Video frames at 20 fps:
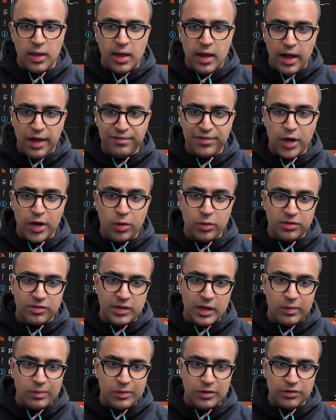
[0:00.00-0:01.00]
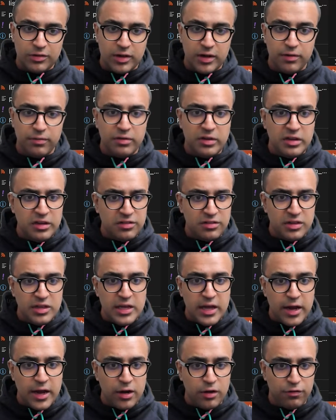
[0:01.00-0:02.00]
I've now established that I've reached the
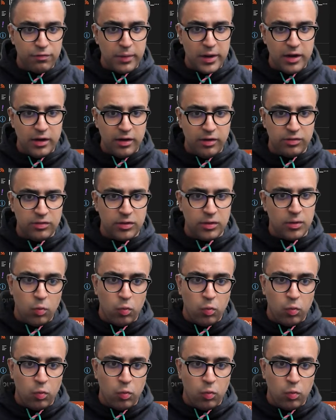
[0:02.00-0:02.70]
end of my list.